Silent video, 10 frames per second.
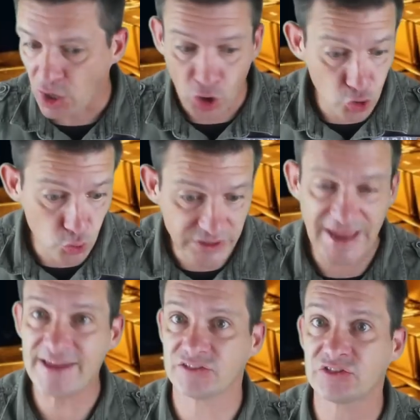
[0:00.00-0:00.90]
Who
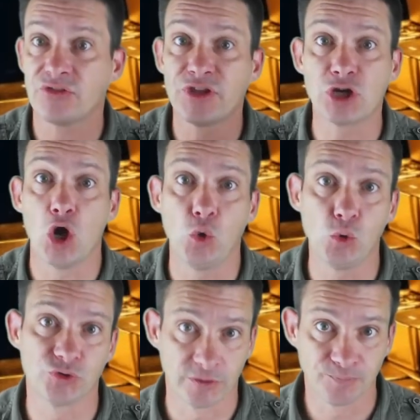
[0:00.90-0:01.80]
gets the
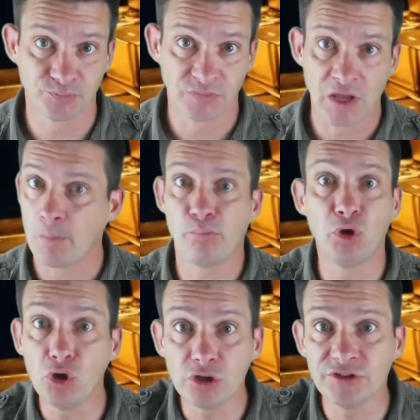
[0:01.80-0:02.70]
gold?
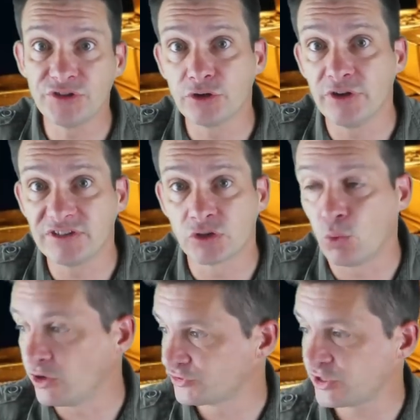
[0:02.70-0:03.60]
Poland are going to
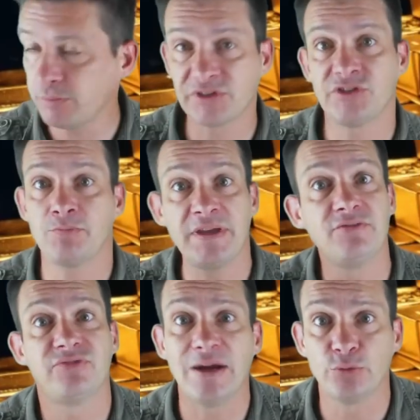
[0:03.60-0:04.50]
want it because it's
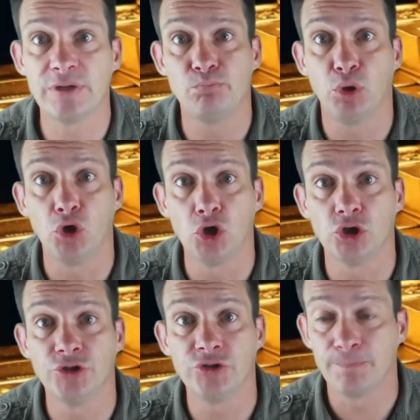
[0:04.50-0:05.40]
being found in
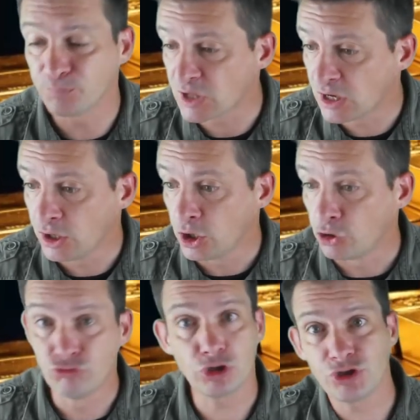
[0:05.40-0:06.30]
Poland.
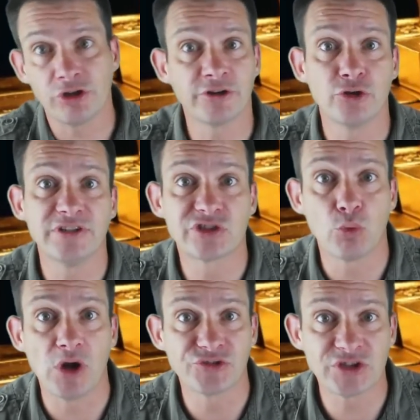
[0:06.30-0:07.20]
Russia are going
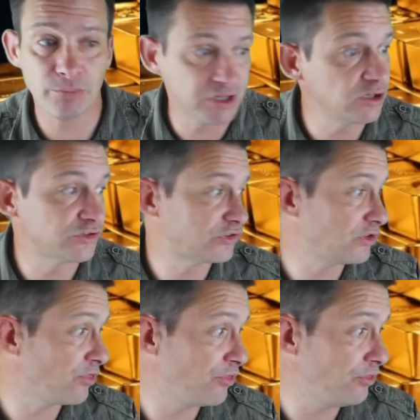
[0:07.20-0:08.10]
to want it
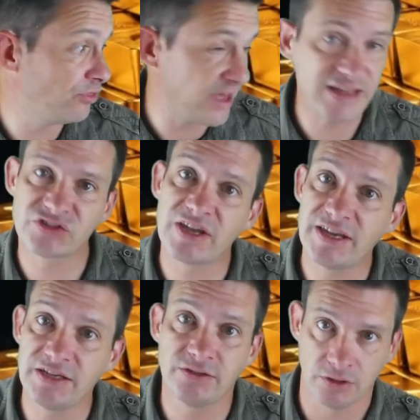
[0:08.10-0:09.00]
because they're
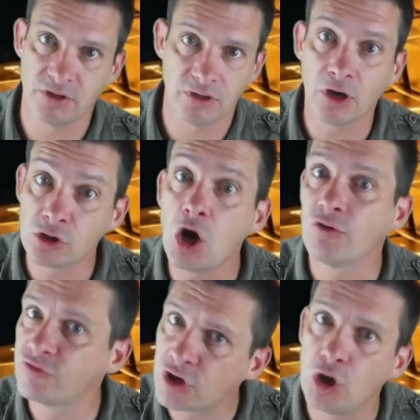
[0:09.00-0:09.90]
saying a lot
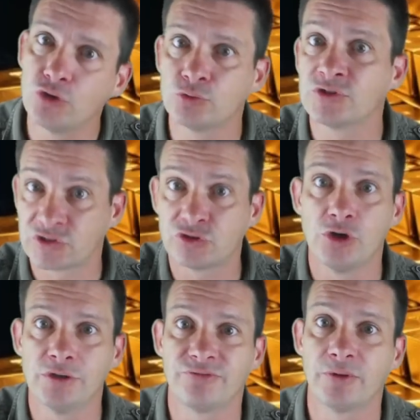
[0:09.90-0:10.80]
of the gold was
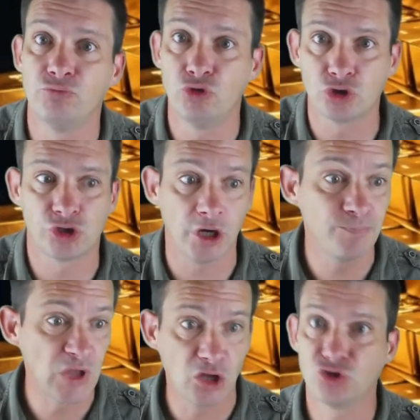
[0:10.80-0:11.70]
stolen from
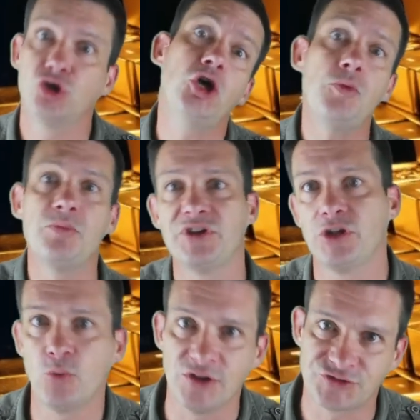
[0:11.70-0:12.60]
Russia. Germany
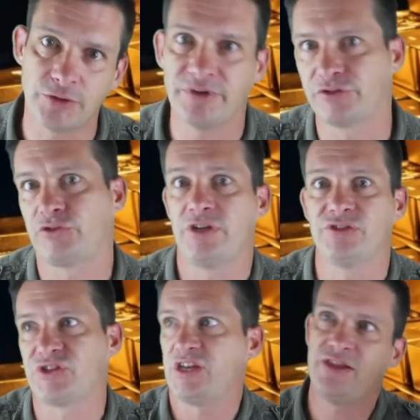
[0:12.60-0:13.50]
will want it because they'll
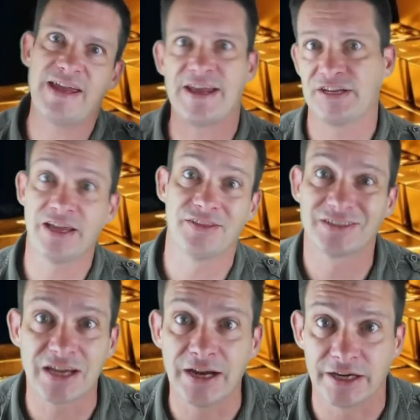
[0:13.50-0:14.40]
say they had it at the
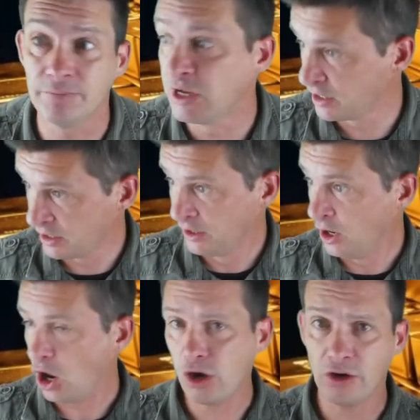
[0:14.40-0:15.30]
time.
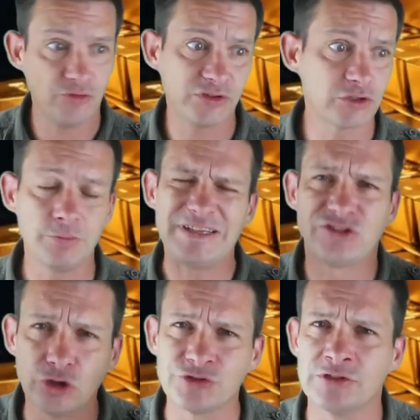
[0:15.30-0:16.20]
There's going to be
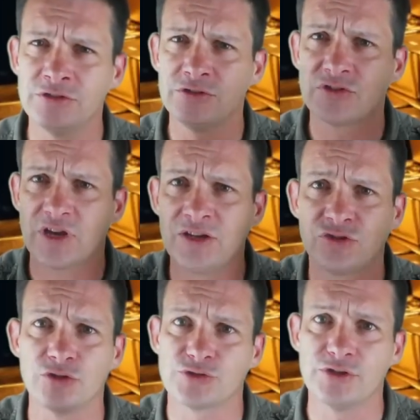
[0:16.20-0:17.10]
dozens and
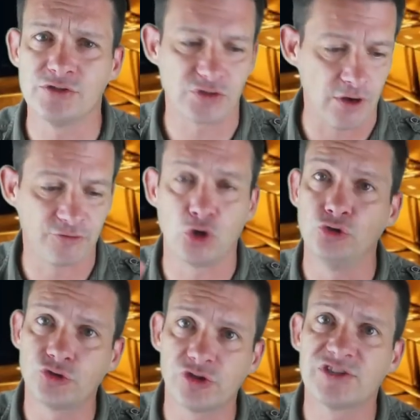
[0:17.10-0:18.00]
dozens of
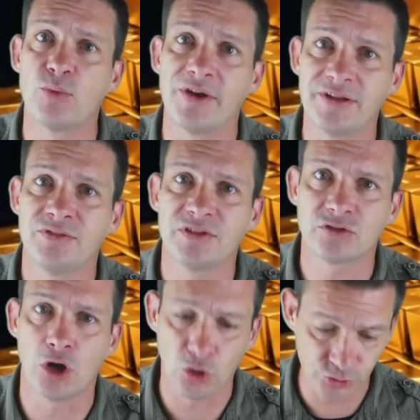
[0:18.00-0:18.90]
countries wanting this
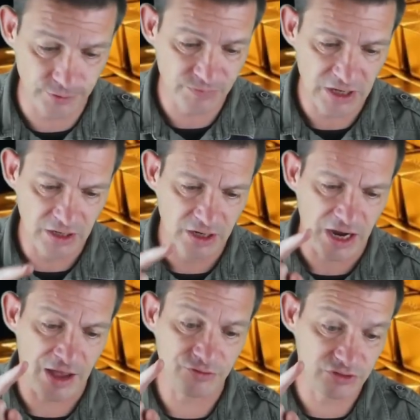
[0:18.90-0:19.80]
gold,
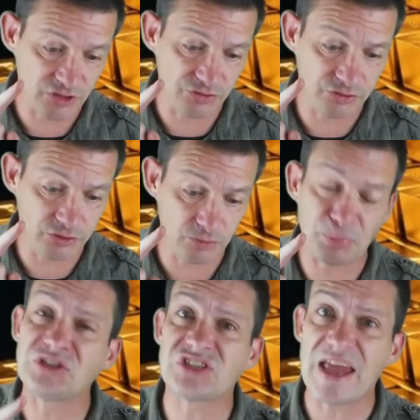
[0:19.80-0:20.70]
and
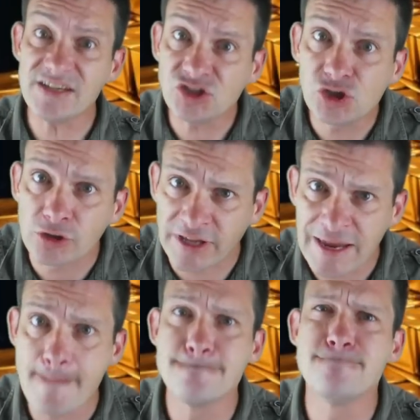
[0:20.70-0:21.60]

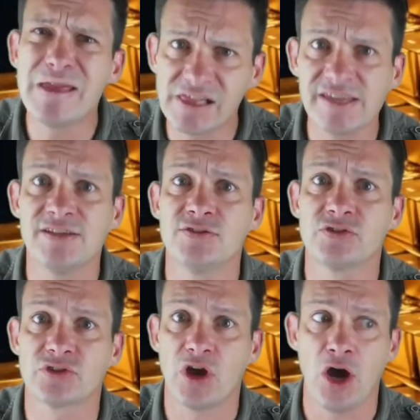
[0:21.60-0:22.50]
potentially
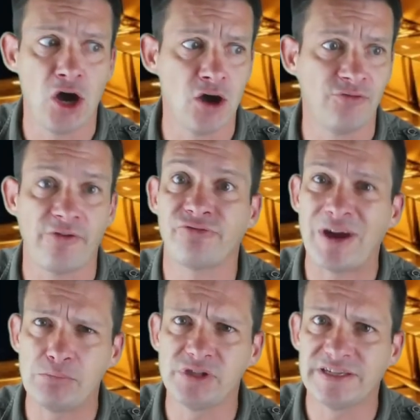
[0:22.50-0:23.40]
millions of
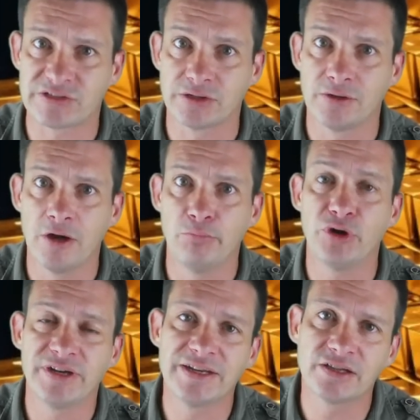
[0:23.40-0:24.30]
families
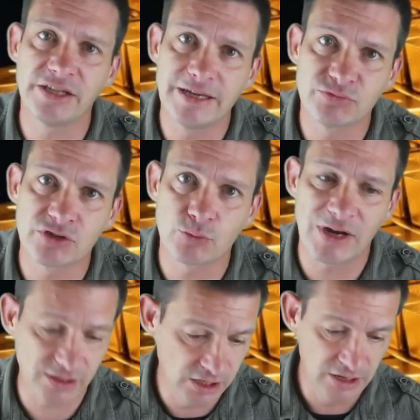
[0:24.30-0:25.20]
putting in claims as
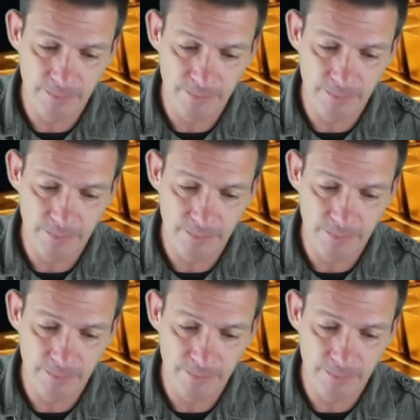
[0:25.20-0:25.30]
well.